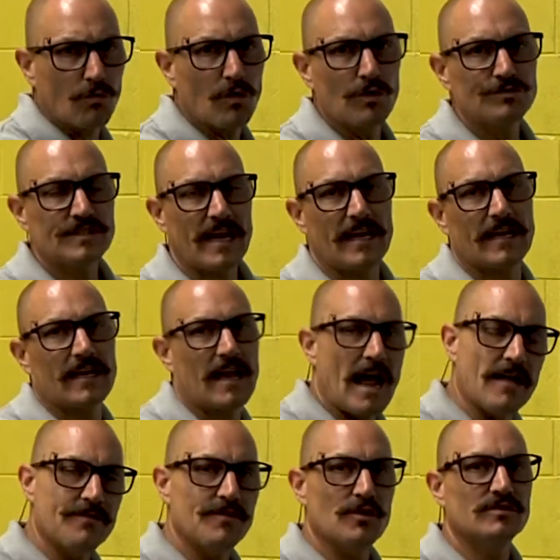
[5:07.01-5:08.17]
rotating
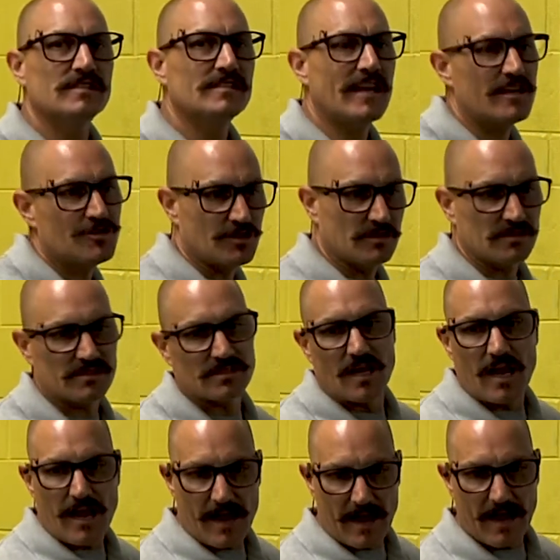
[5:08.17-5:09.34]
at those stations,
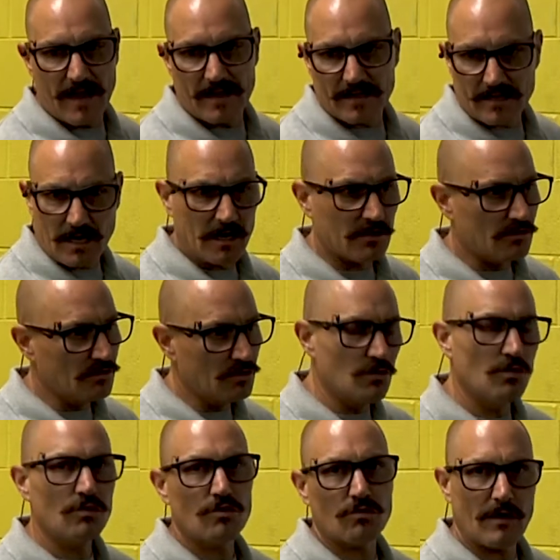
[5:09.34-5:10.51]
and it got a little
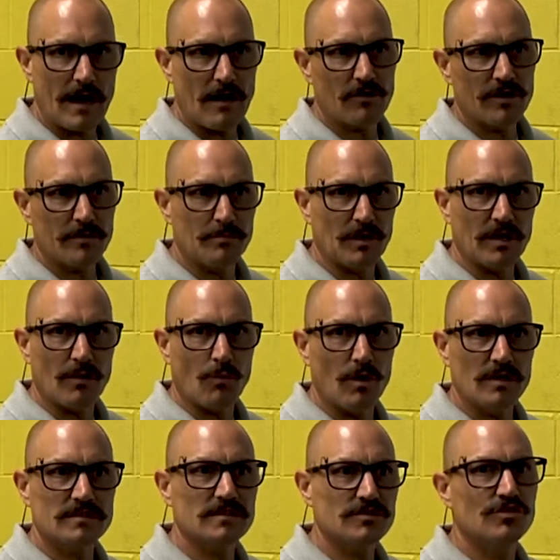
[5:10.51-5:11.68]
crowded, but it
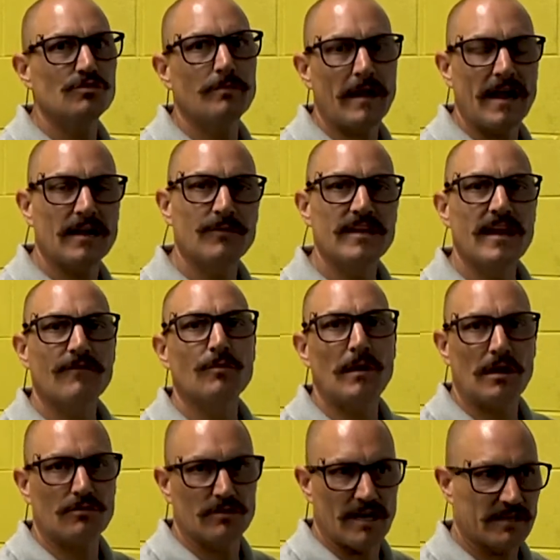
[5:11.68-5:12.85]
wasn't too bad. I mean, never
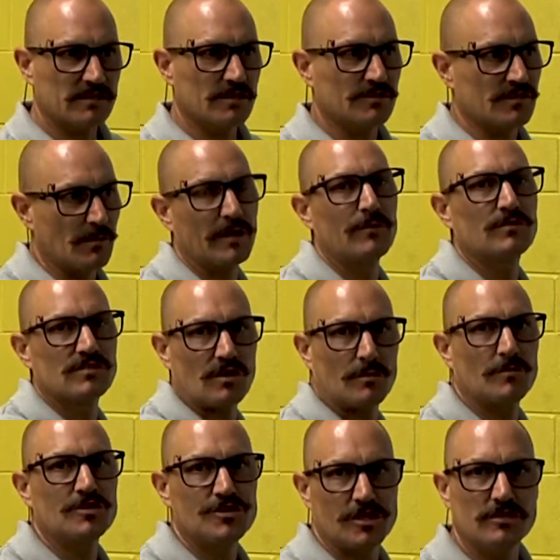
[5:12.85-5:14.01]
bottlenecked. Somebody was on a
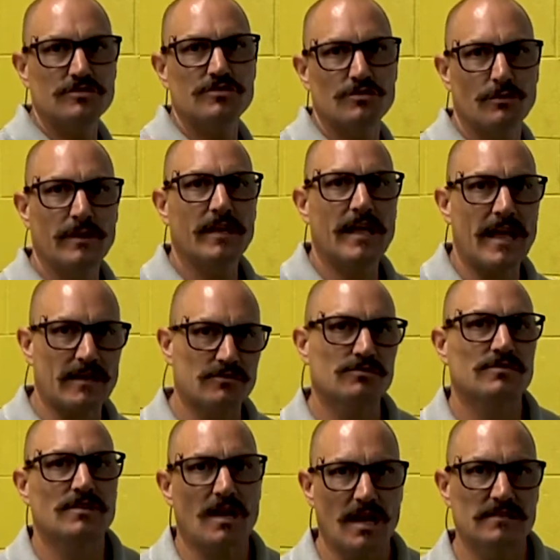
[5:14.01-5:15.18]
machine doing
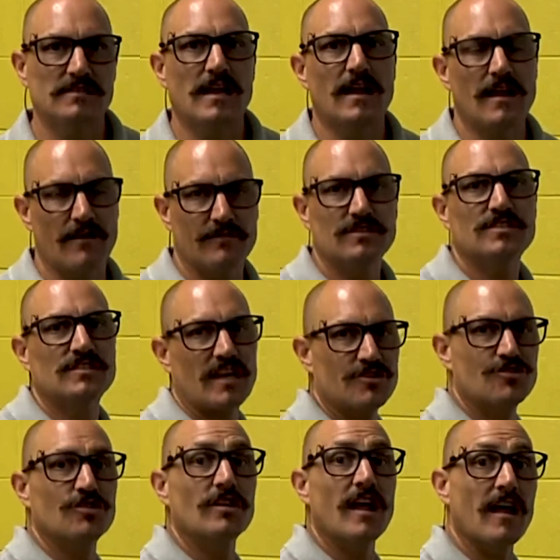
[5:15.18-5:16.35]
exercise at every
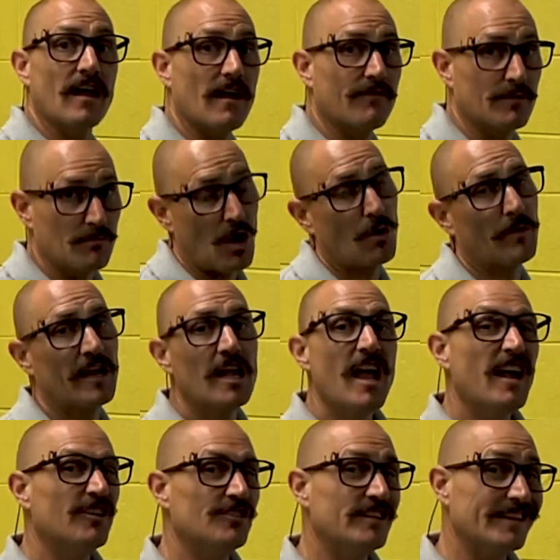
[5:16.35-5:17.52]
station at every moment, and
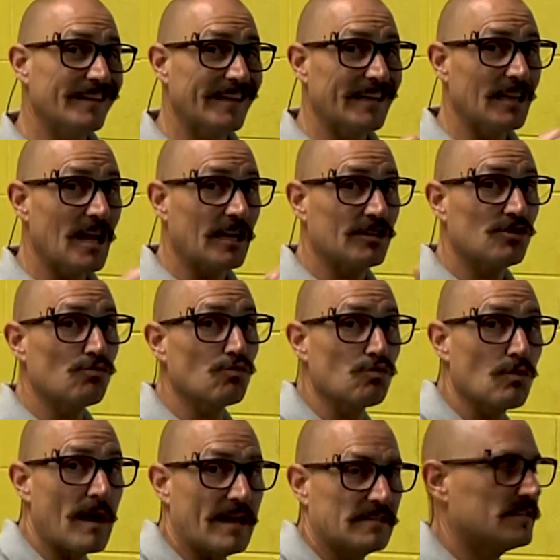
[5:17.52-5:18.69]
he didn't get a lot of
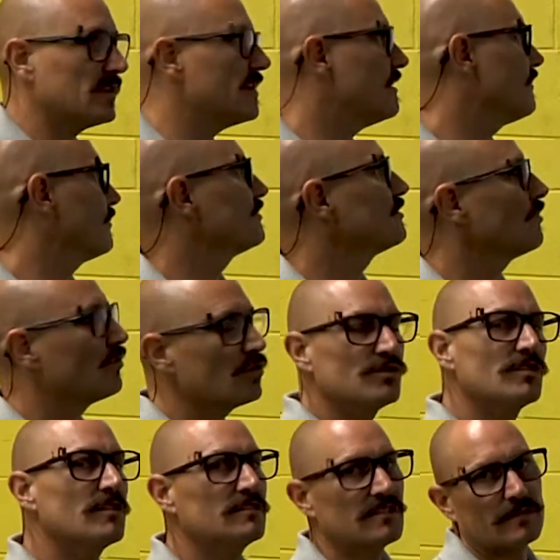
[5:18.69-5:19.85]
rest either. So those are
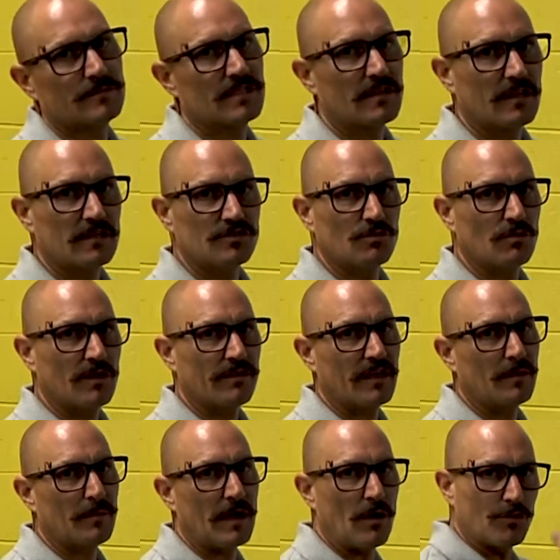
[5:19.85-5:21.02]
the types of things you want to think
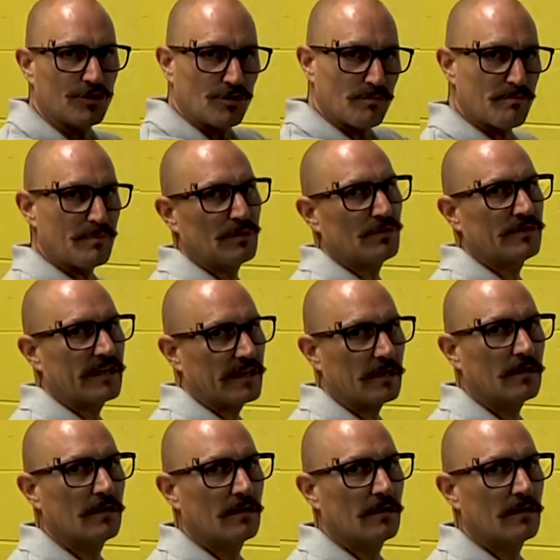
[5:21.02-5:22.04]
about when you're building